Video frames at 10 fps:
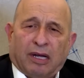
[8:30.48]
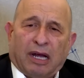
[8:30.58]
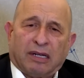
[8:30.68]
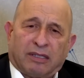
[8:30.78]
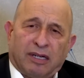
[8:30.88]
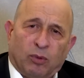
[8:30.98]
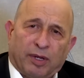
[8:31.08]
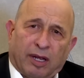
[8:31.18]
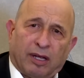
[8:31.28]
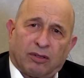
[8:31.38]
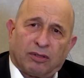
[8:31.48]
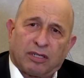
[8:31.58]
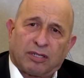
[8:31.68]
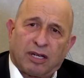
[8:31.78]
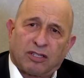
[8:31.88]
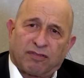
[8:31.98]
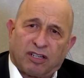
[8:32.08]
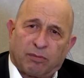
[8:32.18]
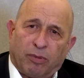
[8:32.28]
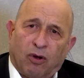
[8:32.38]
until we get to the size of
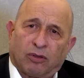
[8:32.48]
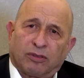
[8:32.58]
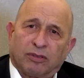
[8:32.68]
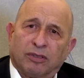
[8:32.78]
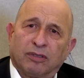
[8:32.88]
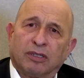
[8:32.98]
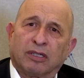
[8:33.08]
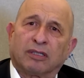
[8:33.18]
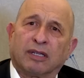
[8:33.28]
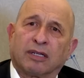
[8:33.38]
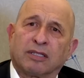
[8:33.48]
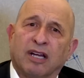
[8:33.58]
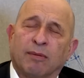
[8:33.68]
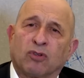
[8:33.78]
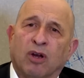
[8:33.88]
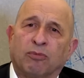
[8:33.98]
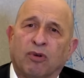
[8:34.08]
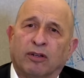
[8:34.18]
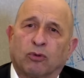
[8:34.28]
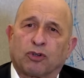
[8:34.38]
that boat, it'll take us time. So I'm
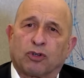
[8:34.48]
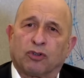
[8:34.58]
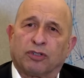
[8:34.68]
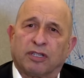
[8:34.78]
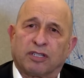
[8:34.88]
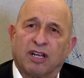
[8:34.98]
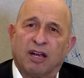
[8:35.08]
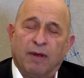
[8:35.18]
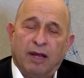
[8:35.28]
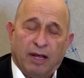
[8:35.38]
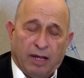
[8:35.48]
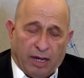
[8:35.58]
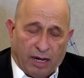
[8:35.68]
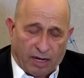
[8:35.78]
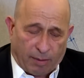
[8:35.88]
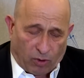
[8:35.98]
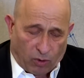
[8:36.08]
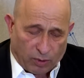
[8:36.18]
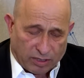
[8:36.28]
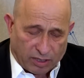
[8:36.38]
trying to shorten this time, and I'm
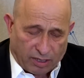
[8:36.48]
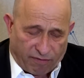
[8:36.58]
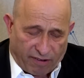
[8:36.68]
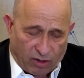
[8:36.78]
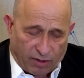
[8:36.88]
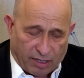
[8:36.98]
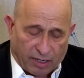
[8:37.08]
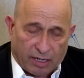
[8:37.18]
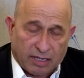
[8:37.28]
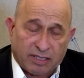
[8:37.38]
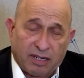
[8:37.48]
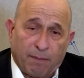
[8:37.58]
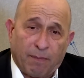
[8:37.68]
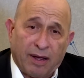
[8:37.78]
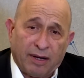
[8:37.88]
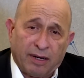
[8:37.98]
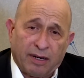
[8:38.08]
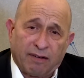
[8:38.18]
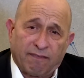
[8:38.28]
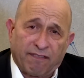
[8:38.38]
always evaluating, is the
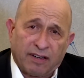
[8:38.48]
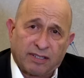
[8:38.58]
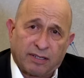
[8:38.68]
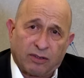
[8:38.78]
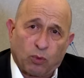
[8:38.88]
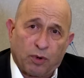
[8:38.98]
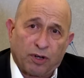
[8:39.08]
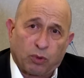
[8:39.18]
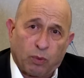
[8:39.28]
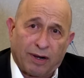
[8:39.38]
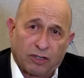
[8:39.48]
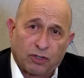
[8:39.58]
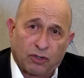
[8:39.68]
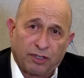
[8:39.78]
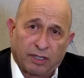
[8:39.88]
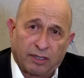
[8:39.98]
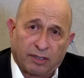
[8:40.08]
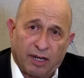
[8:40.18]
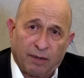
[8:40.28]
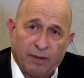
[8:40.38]
money invested worthwhile shortening the
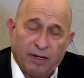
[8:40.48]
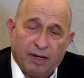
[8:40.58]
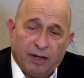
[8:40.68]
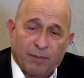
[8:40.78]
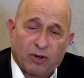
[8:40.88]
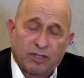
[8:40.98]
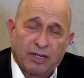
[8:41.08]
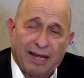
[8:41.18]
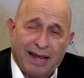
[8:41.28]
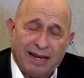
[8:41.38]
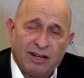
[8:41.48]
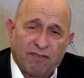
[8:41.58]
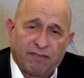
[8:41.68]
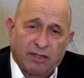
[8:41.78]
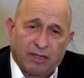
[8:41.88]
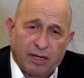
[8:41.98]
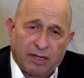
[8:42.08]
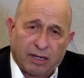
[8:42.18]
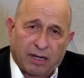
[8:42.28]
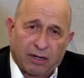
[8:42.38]
time? Because at the end of the day,
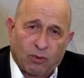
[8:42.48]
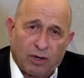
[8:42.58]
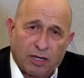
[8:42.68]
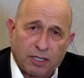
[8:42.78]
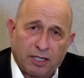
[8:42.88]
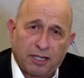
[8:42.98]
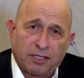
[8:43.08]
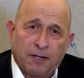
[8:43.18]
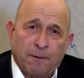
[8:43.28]
the calculation is,